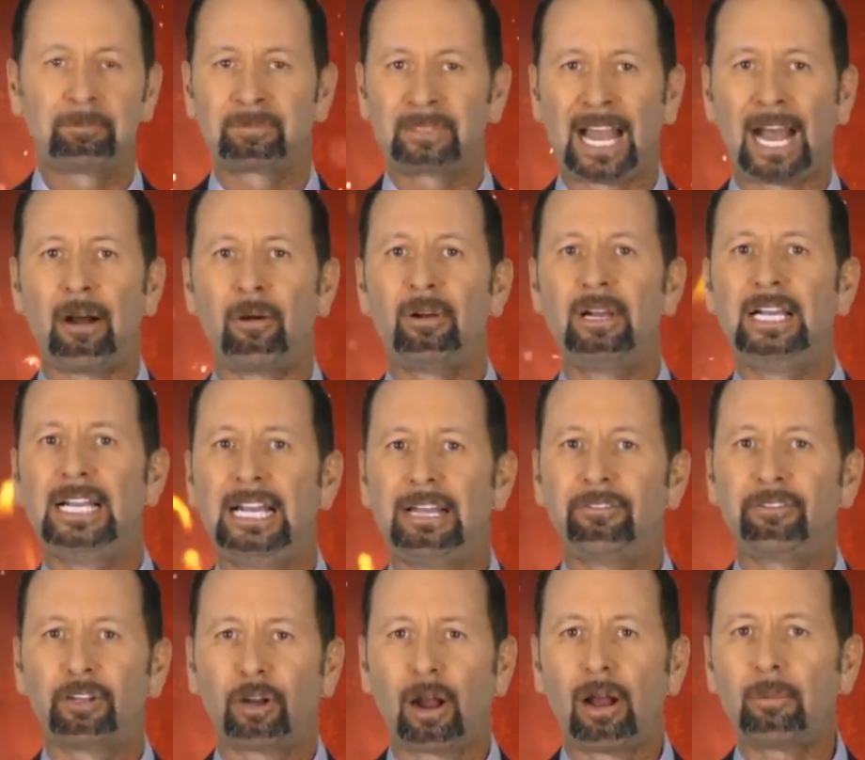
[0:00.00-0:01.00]
Now,
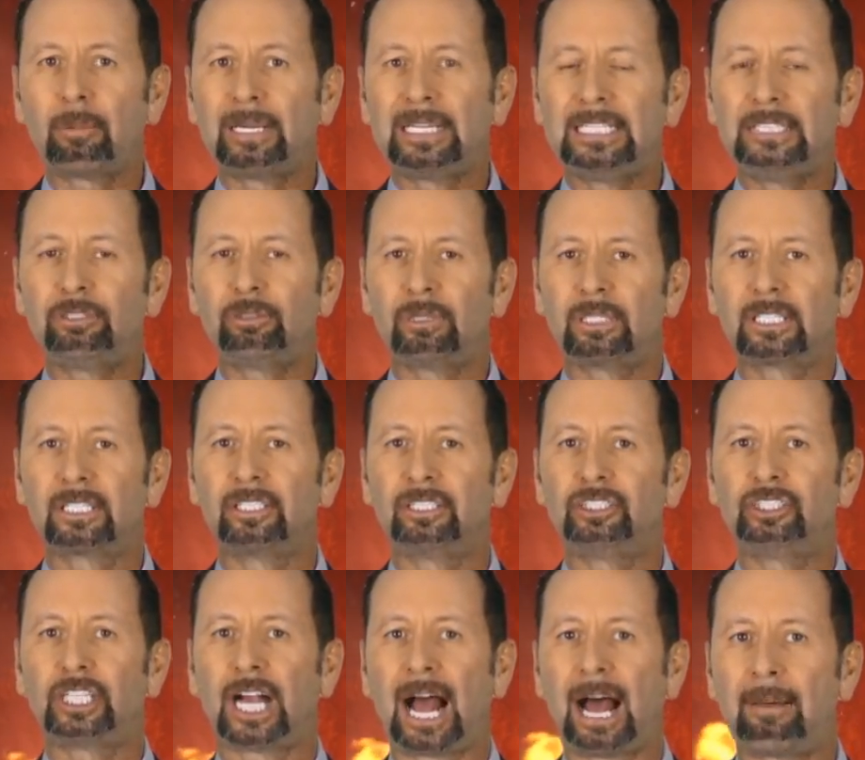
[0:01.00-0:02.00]
if you're already doing a
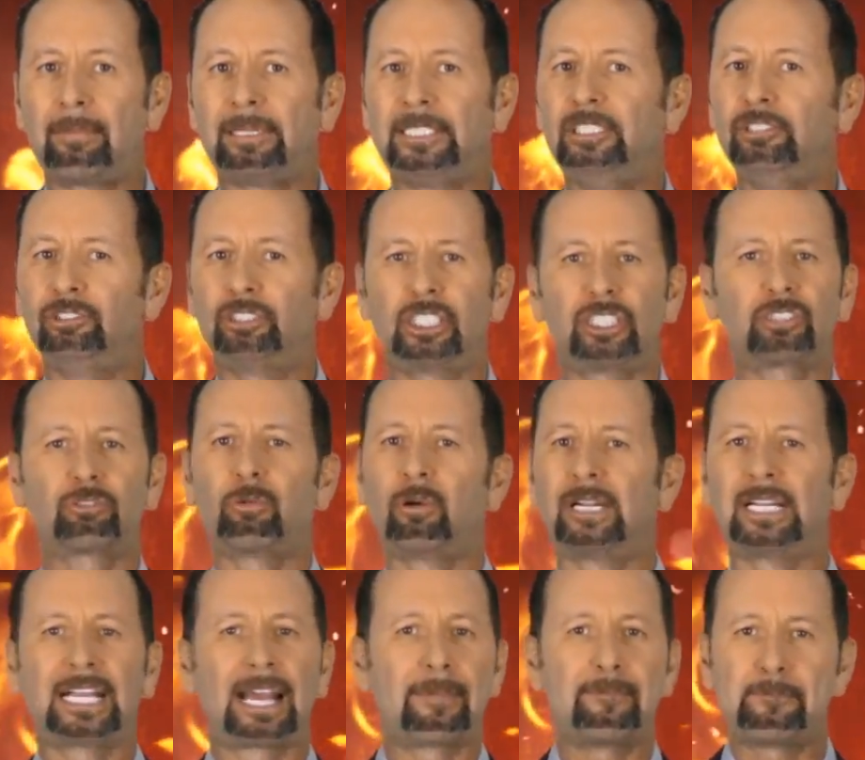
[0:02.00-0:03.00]
good job and you just
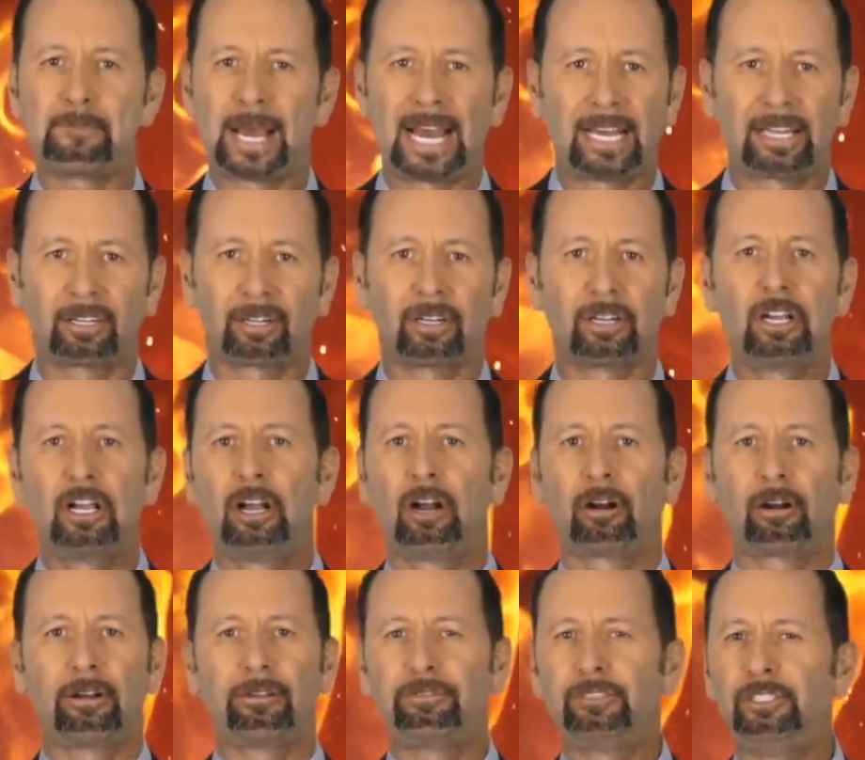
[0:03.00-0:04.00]
want to get better,
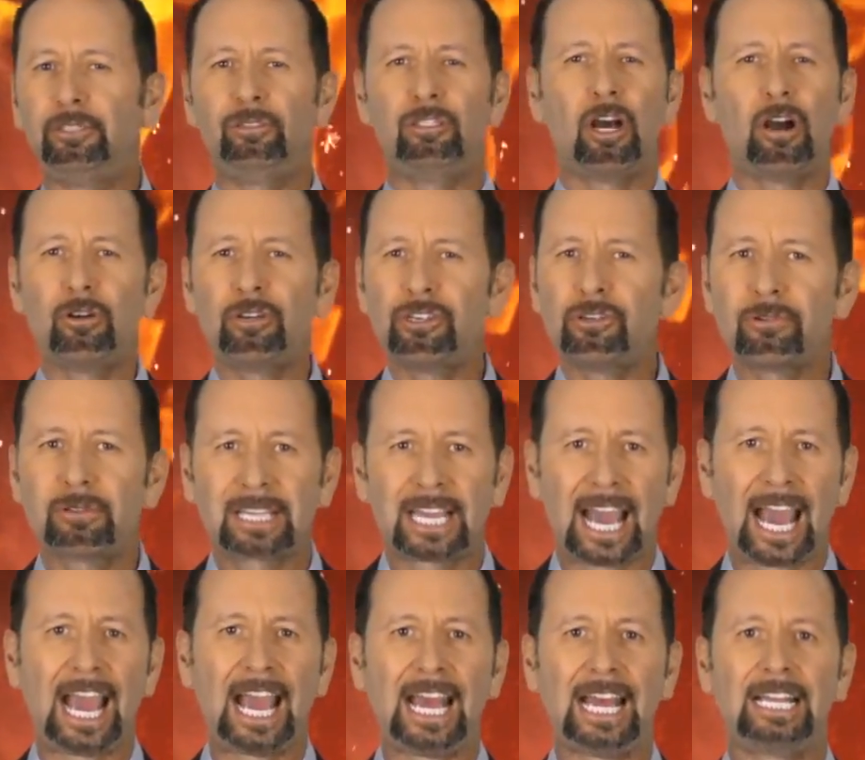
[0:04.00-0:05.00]
or if you know you
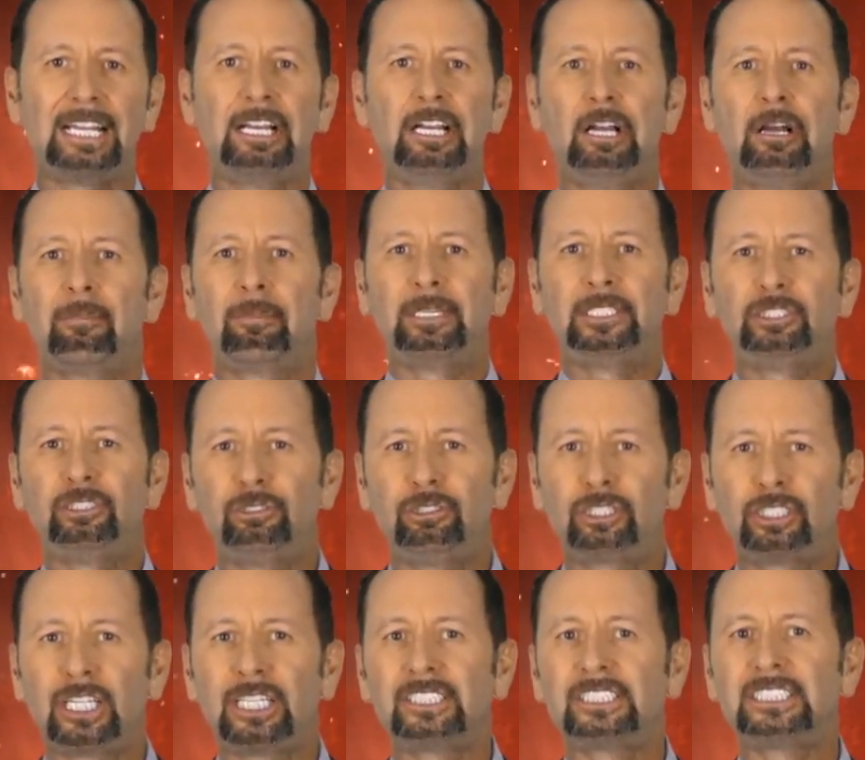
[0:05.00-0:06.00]
can, but you
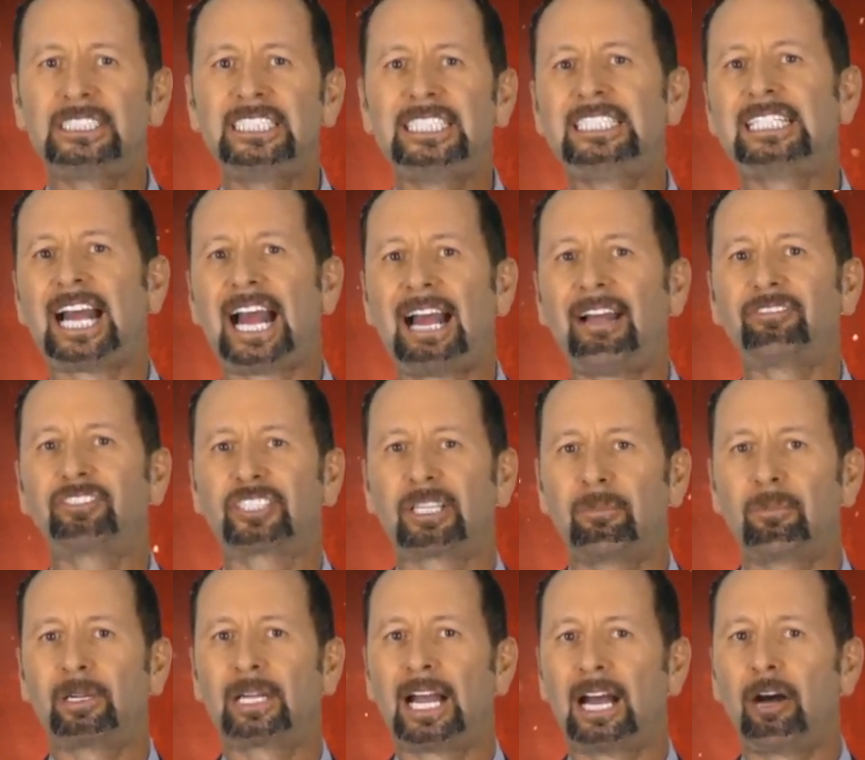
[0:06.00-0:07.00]
just need to have
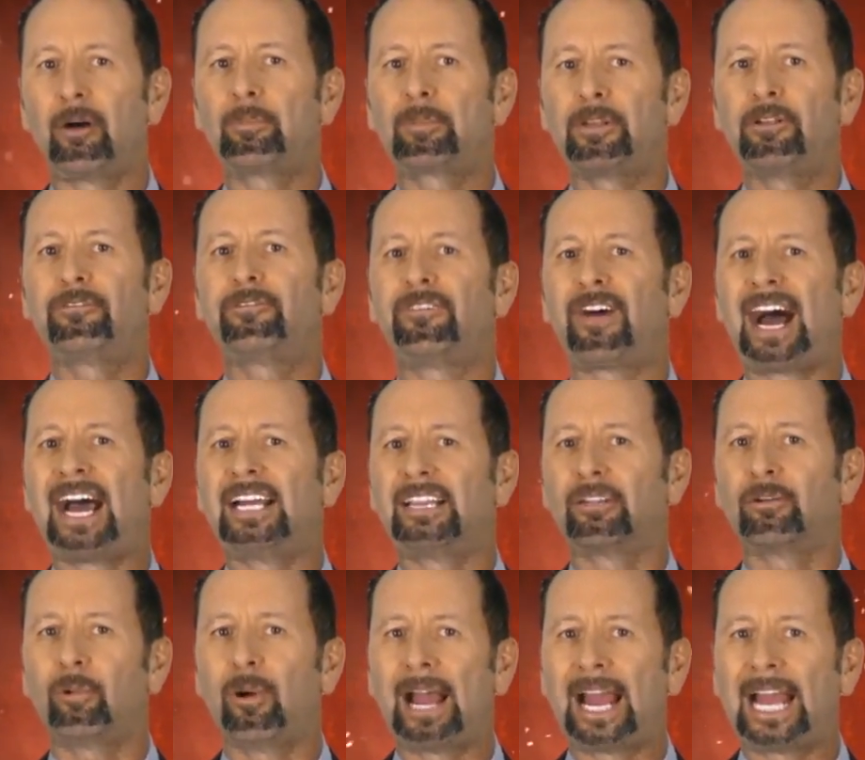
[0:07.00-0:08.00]
someone help you find
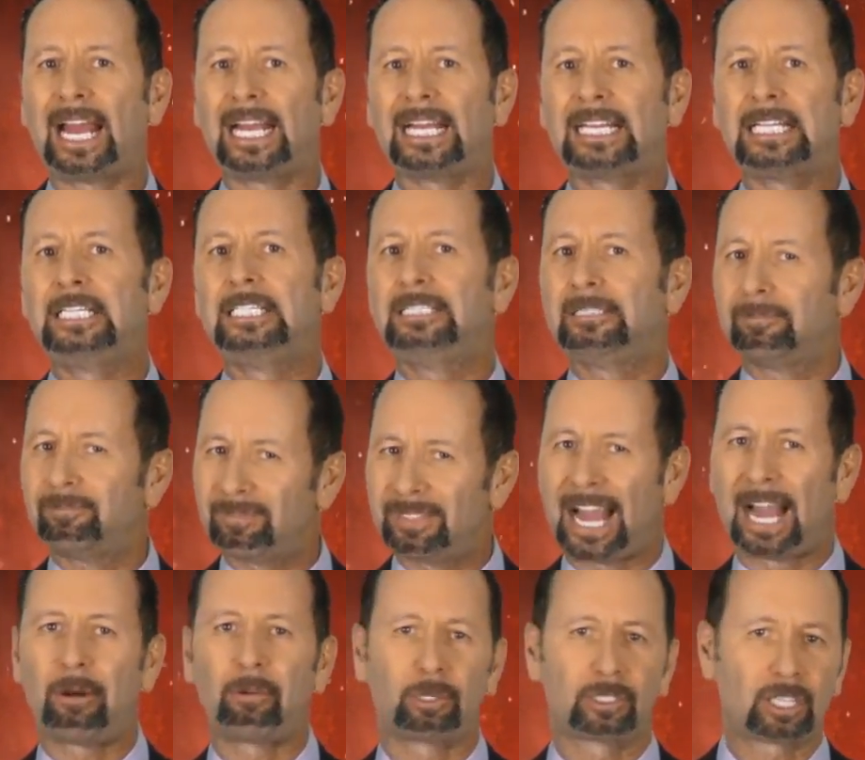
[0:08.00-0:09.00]
the way,
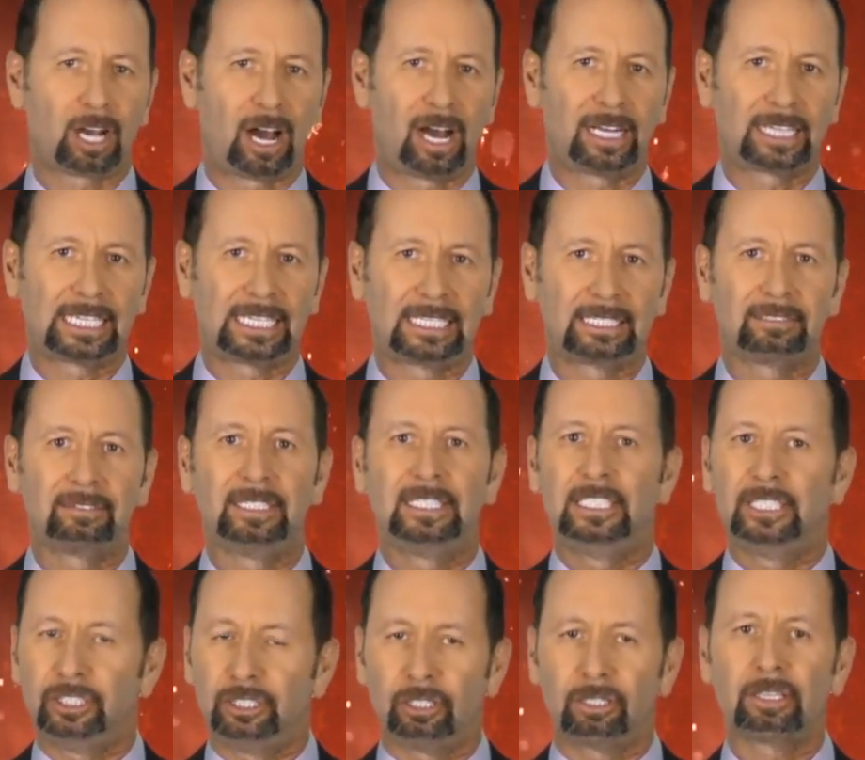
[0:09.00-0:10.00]
now we're talking.
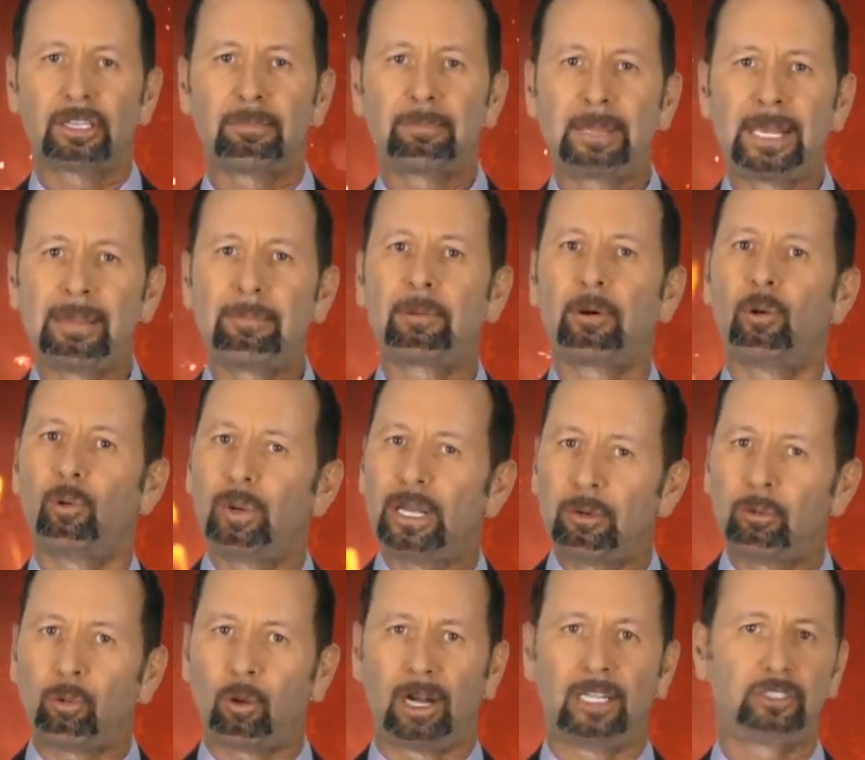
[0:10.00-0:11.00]
You're the people
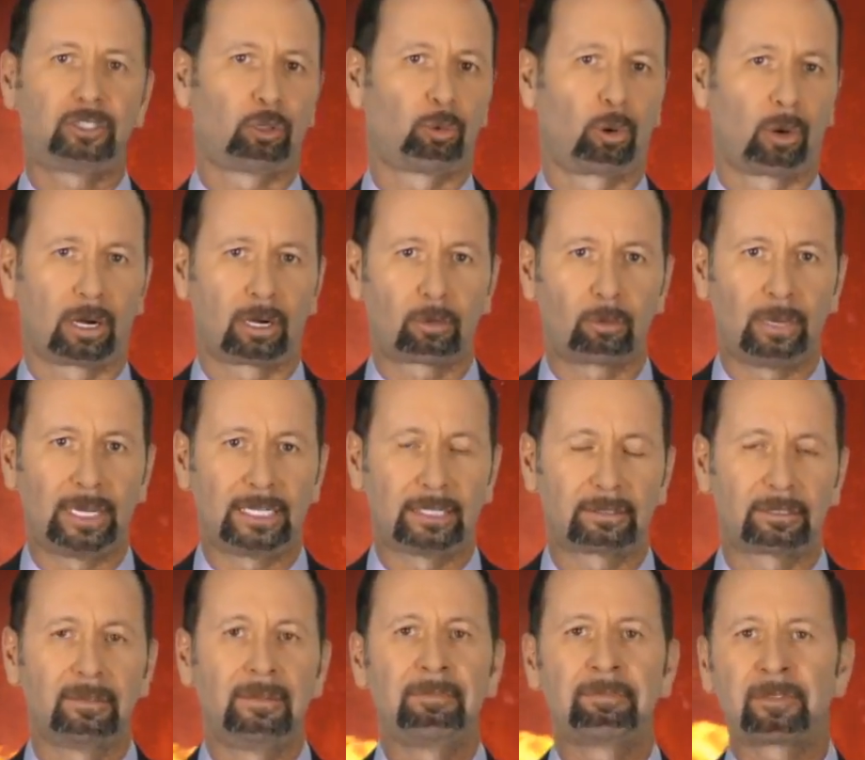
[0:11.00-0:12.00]
we want to work
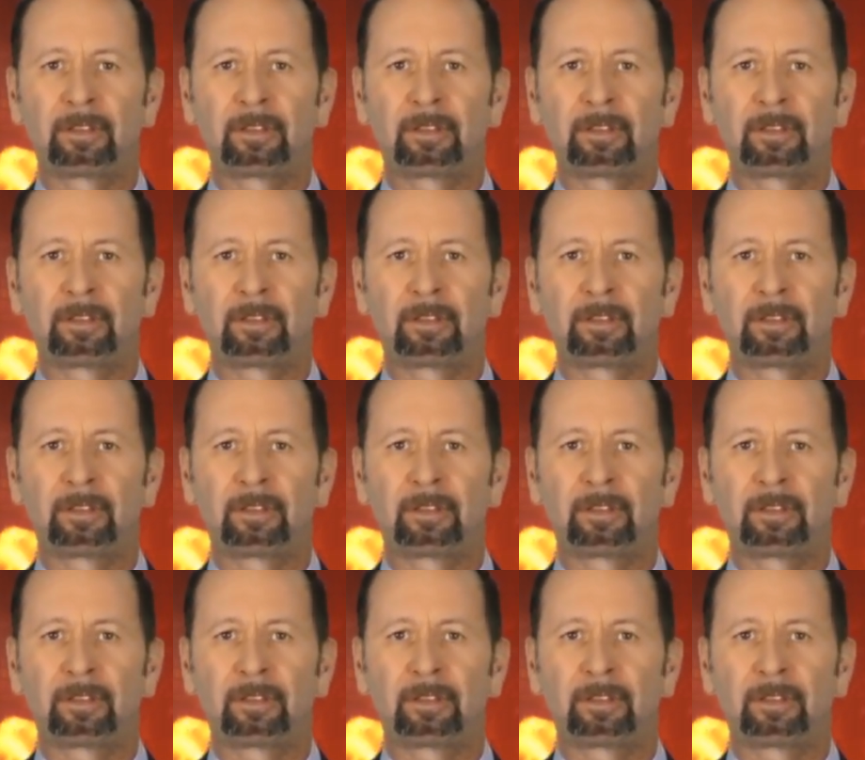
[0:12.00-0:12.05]
with.